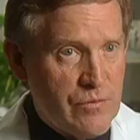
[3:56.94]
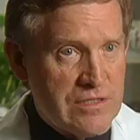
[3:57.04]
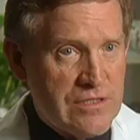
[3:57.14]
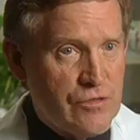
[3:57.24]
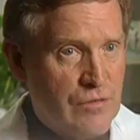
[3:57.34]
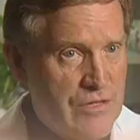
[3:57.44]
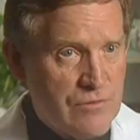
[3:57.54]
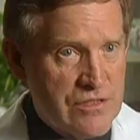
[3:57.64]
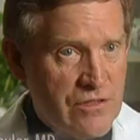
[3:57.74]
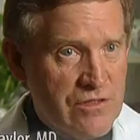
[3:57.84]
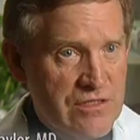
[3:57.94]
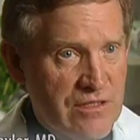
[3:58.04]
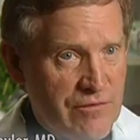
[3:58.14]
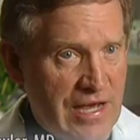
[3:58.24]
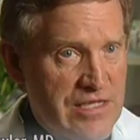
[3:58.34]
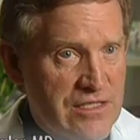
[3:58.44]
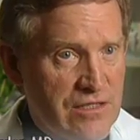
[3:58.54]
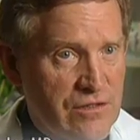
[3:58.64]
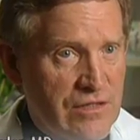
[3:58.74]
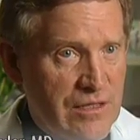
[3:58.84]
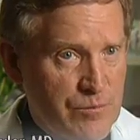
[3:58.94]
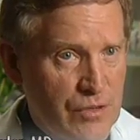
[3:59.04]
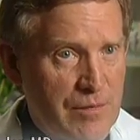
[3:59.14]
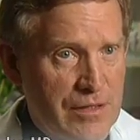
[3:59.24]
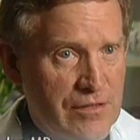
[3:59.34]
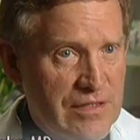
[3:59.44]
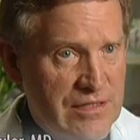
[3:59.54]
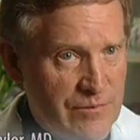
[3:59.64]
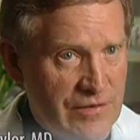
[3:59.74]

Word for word: We see great results in the vascular and primarily deep